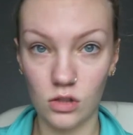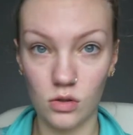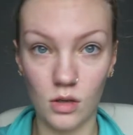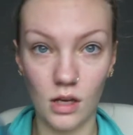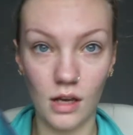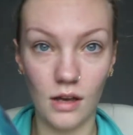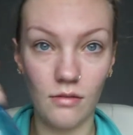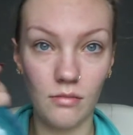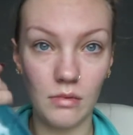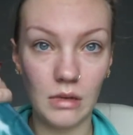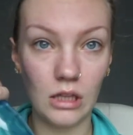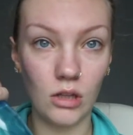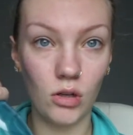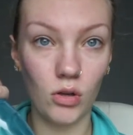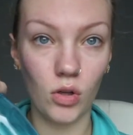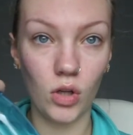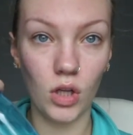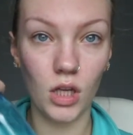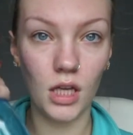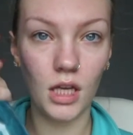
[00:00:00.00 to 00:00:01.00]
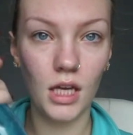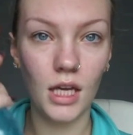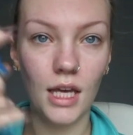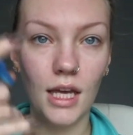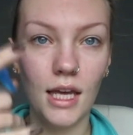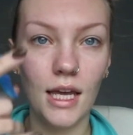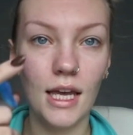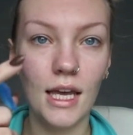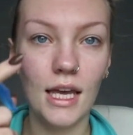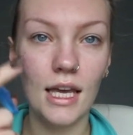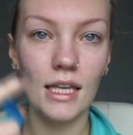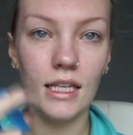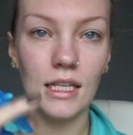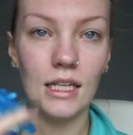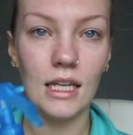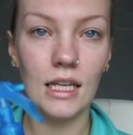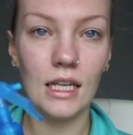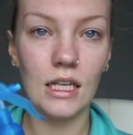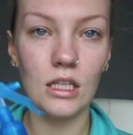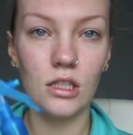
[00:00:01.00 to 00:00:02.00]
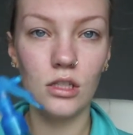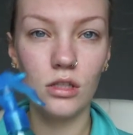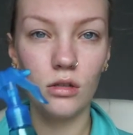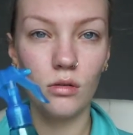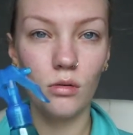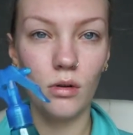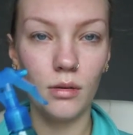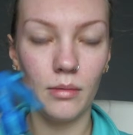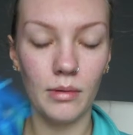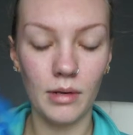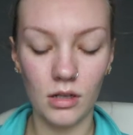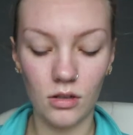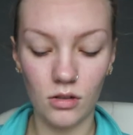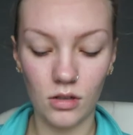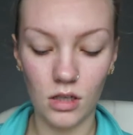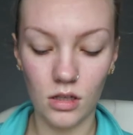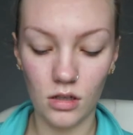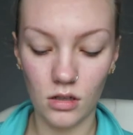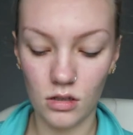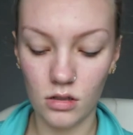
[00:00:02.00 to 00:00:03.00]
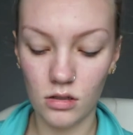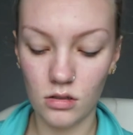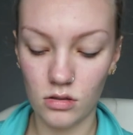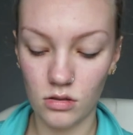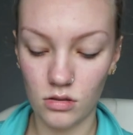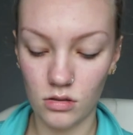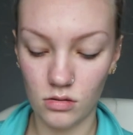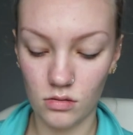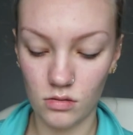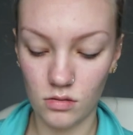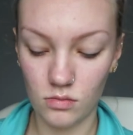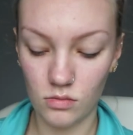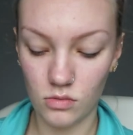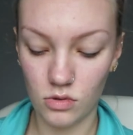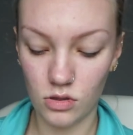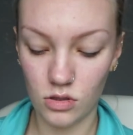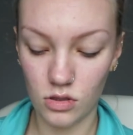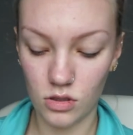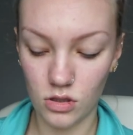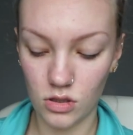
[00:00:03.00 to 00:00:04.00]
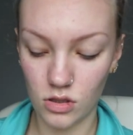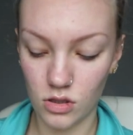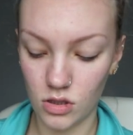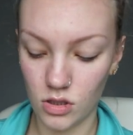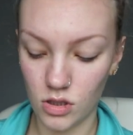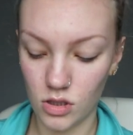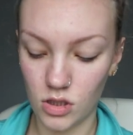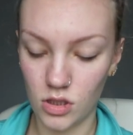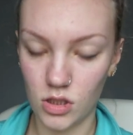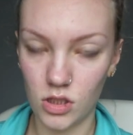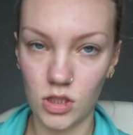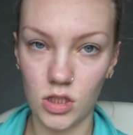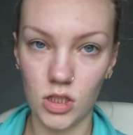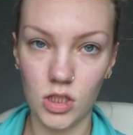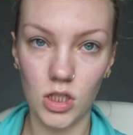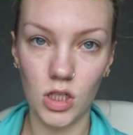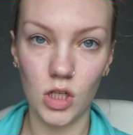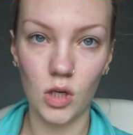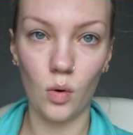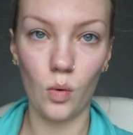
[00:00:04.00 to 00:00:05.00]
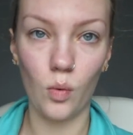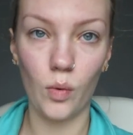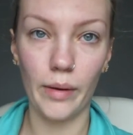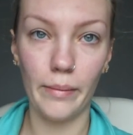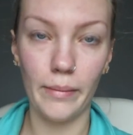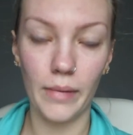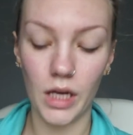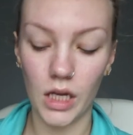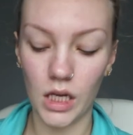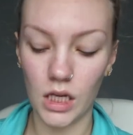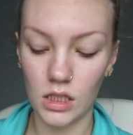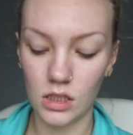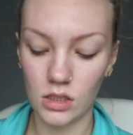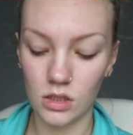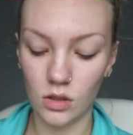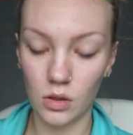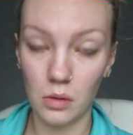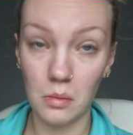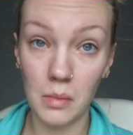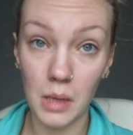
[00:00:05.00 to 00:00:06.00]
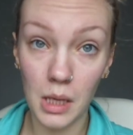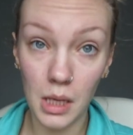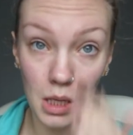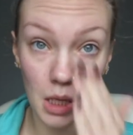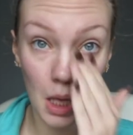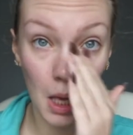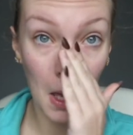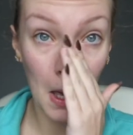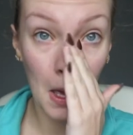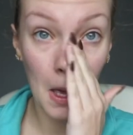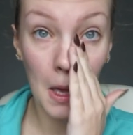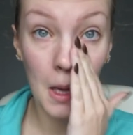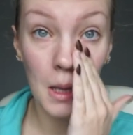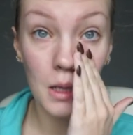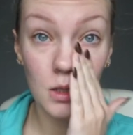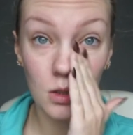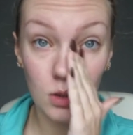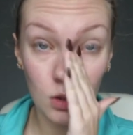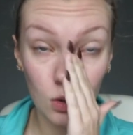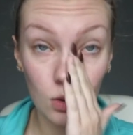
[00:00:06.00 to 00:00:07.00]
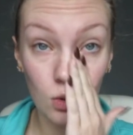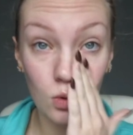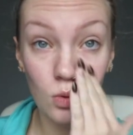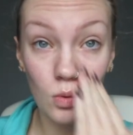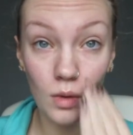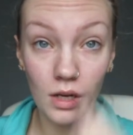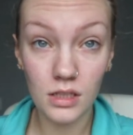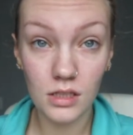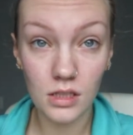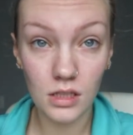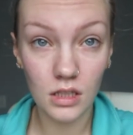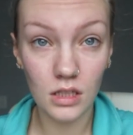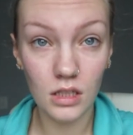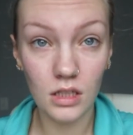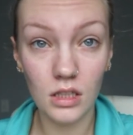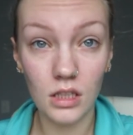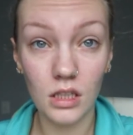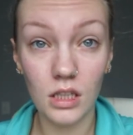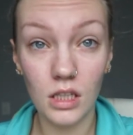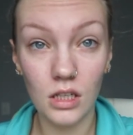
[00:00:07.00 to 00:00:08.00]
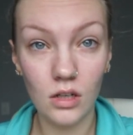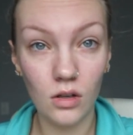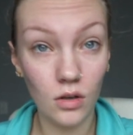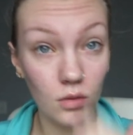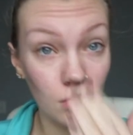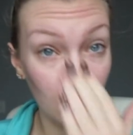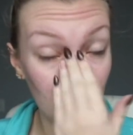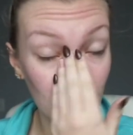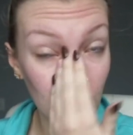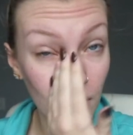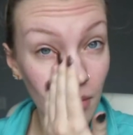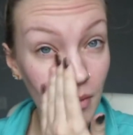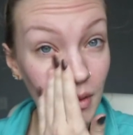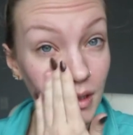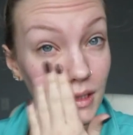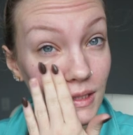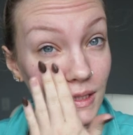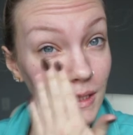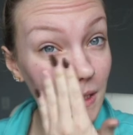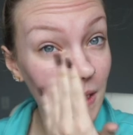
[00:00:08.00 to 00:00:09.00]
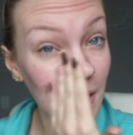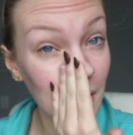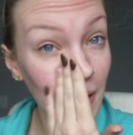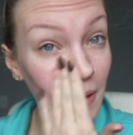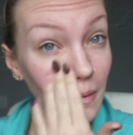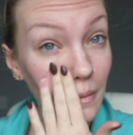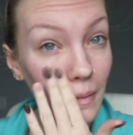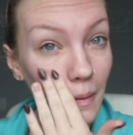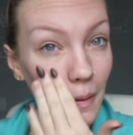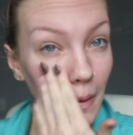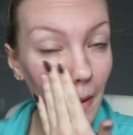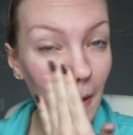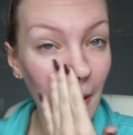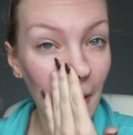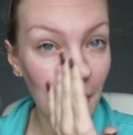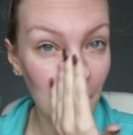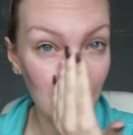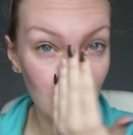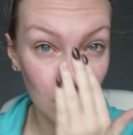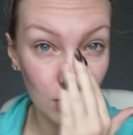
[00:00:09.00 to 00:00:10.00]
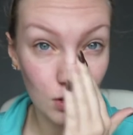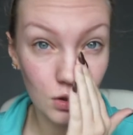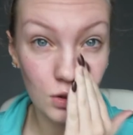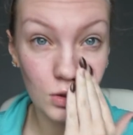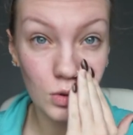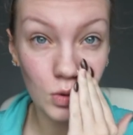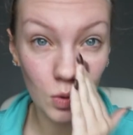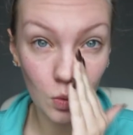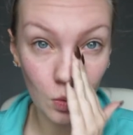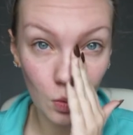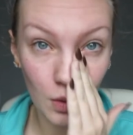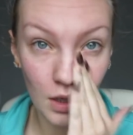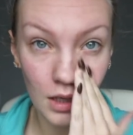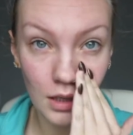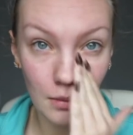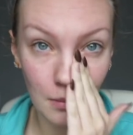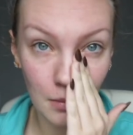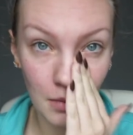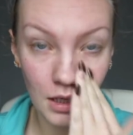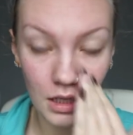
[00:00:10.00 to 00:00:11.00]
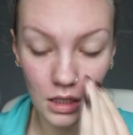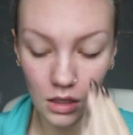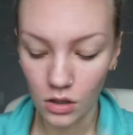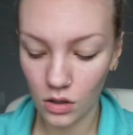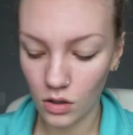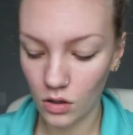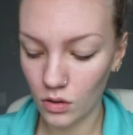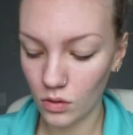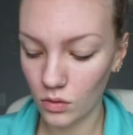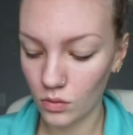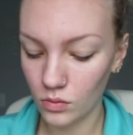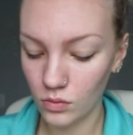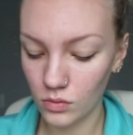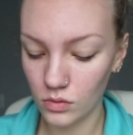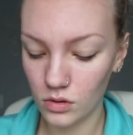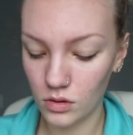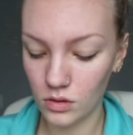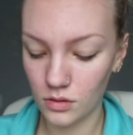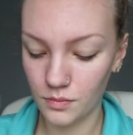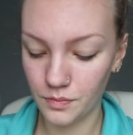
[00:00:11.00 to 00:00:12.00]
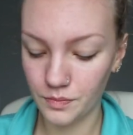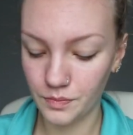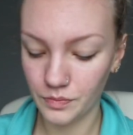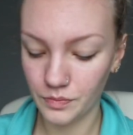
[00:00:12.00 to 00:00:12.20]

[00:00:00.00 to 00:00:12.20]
So I have my little handy dandy squirt bottle here. So I'm just gonna wet my hands a little bit to wet, eh, that all went down my sleeve, just to wet my nose.